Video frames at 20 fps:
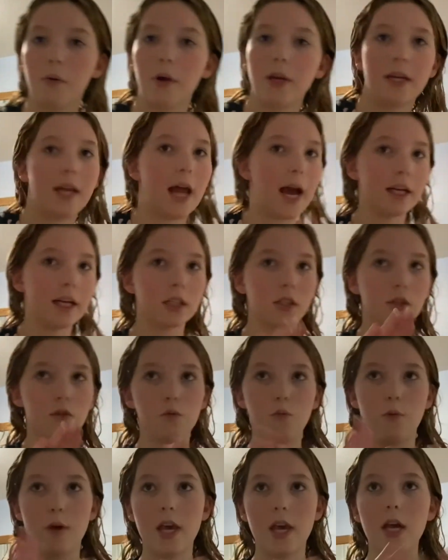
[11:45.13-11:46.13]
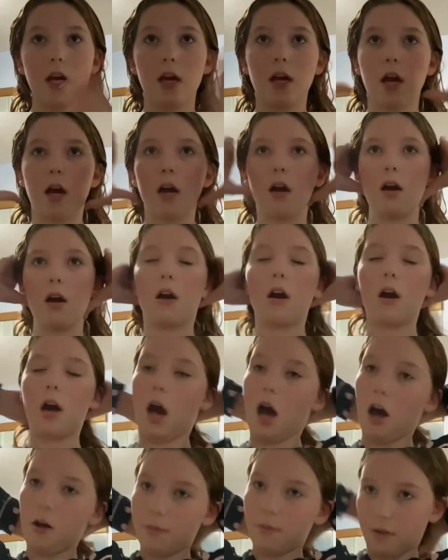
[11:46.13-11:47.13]
next week
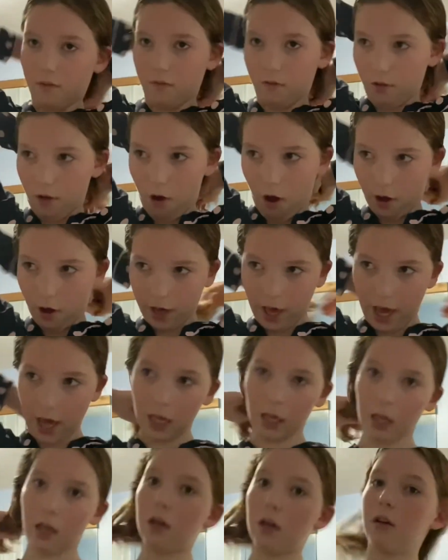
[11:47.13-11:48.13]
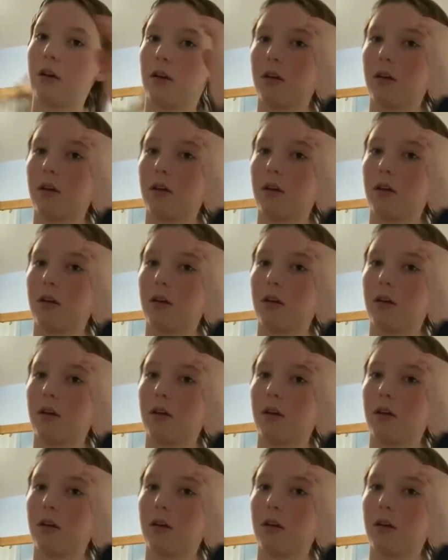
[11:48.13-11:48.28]
I'll be vlogging.